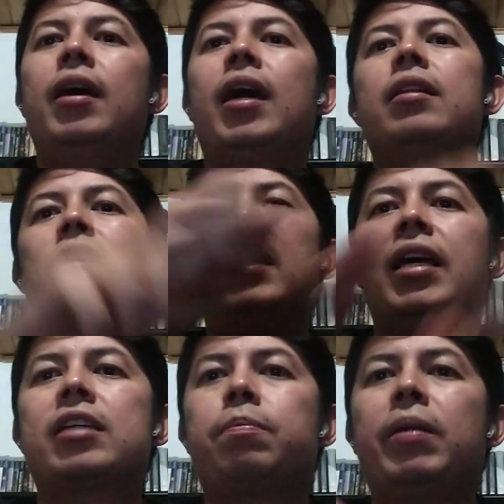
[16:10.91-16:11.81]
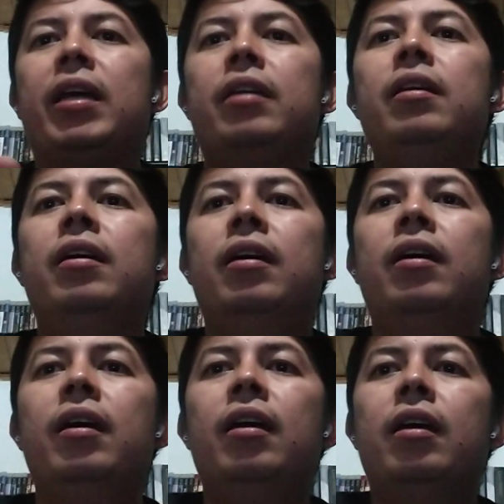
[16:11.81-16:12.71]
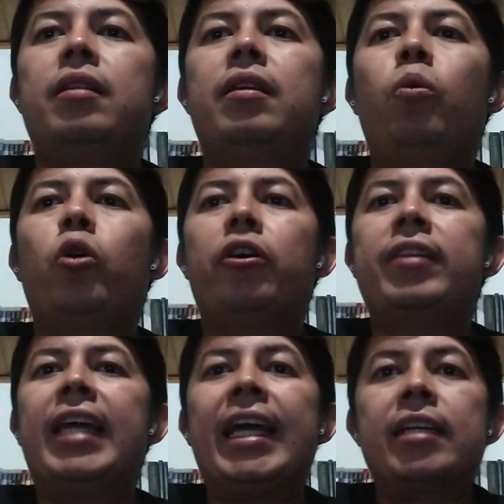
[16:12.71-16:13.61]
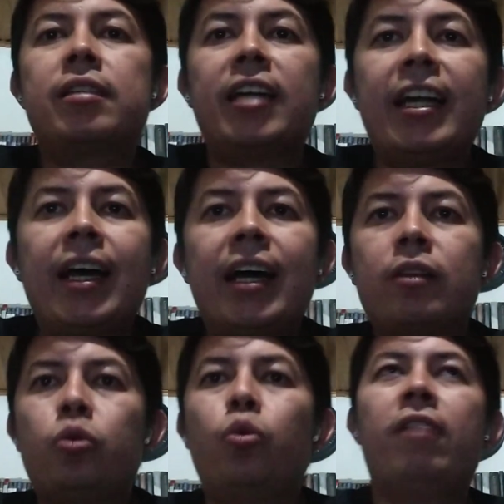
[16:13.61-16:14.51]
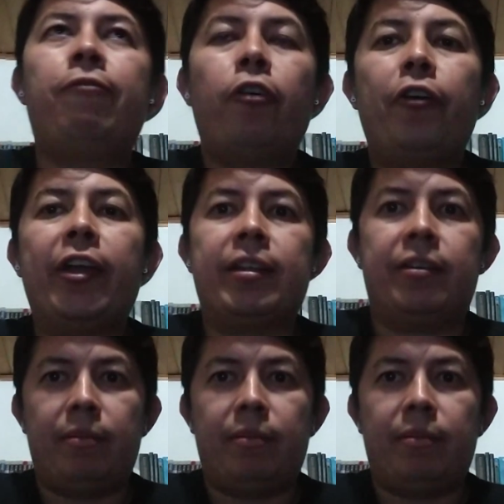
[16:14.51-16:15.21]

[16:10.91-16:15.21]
and then explain the word estrenar to a foreigner.